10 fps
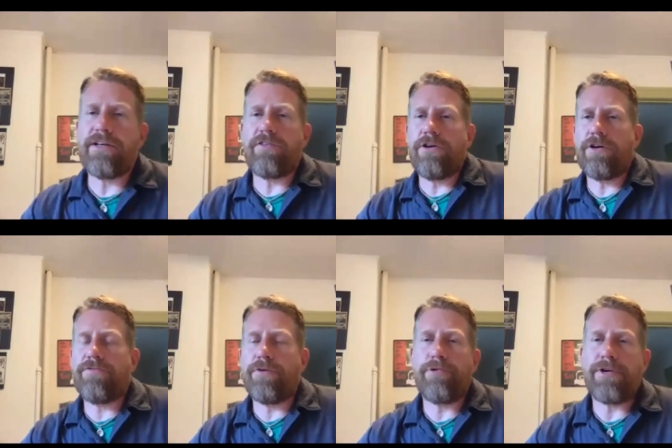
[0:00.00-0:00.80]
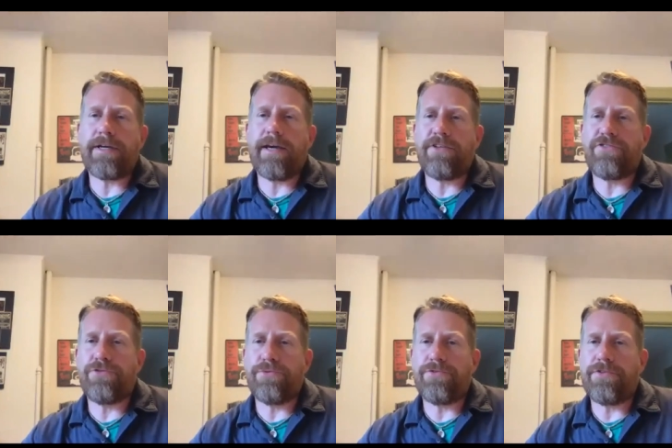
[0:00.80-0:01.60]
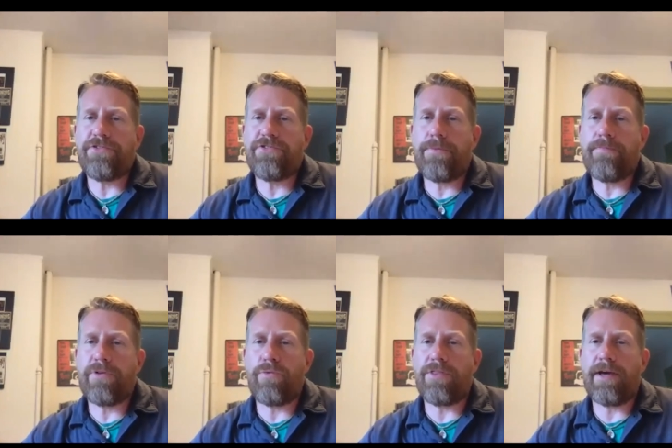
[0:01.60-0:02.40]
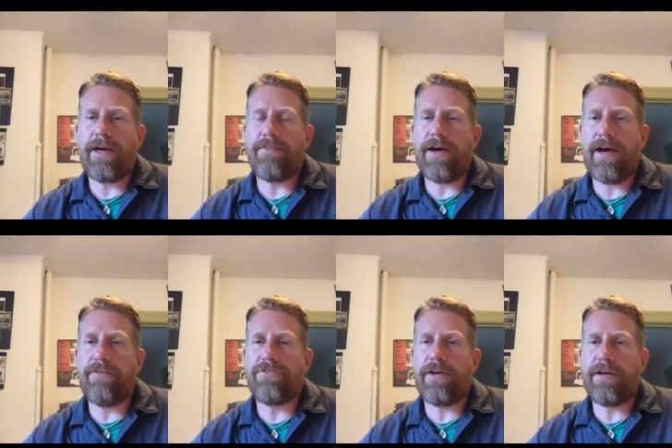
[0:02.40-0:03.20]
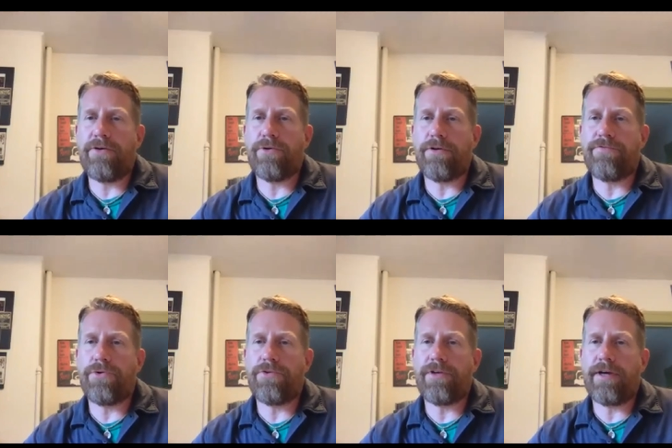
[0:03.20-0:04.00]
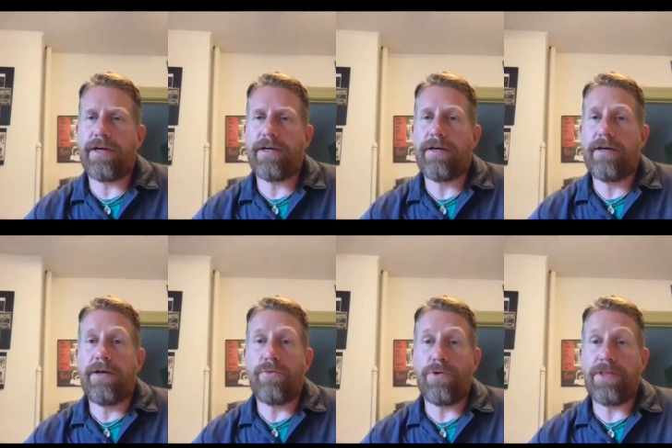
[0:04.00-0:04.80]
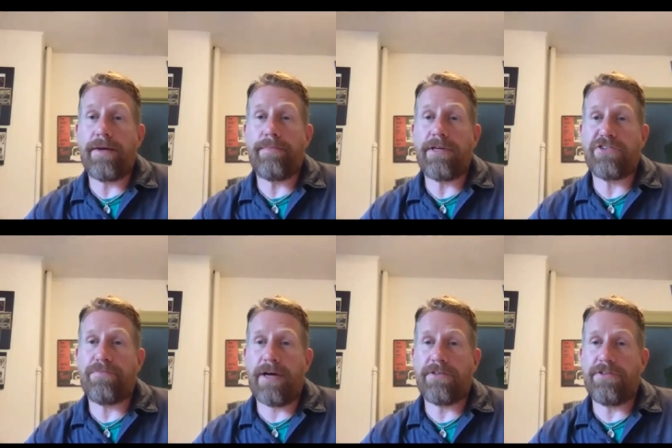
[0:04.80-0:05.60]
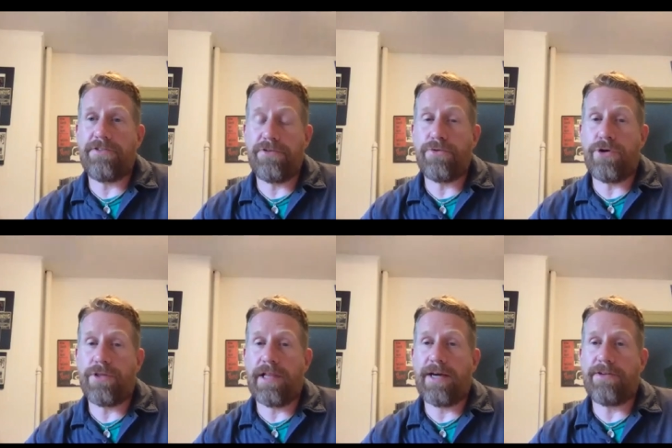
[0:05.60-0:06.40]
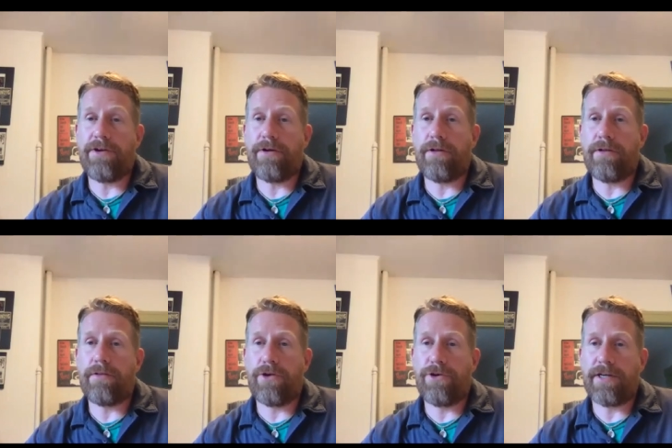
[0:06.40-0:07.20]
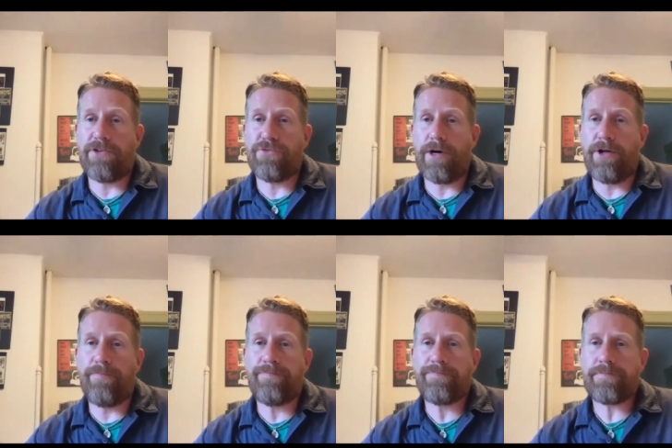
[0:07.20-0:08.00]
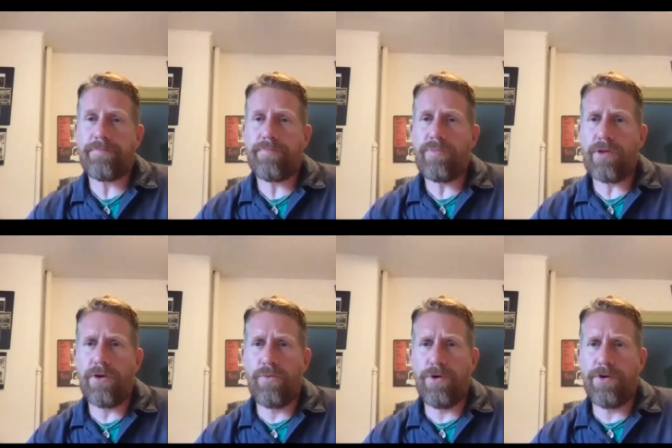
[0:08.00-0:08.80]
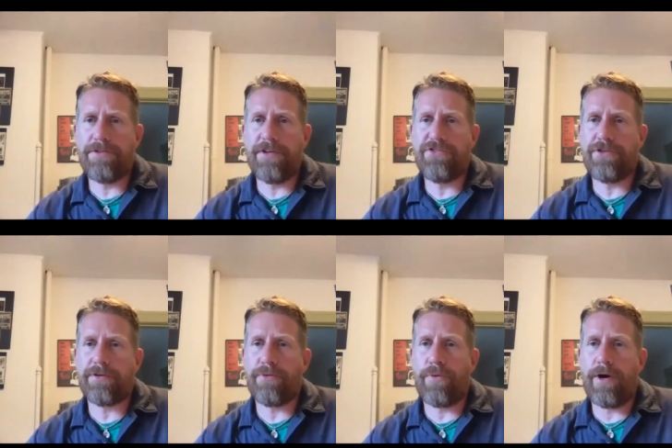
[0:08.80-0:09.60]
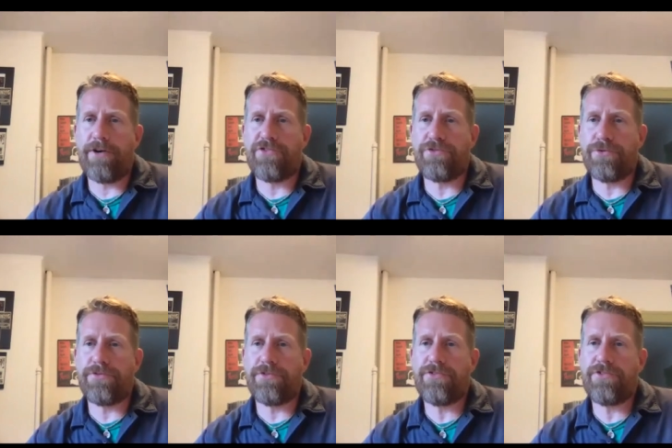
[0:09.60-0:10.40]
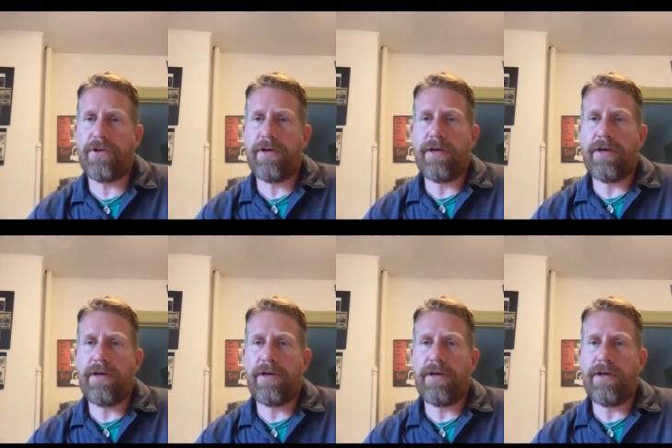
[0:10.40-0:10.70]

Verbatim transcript: look for pre-K students? Will they have a half day or a full day? Will they be expected to do online learning as well? Will the district require students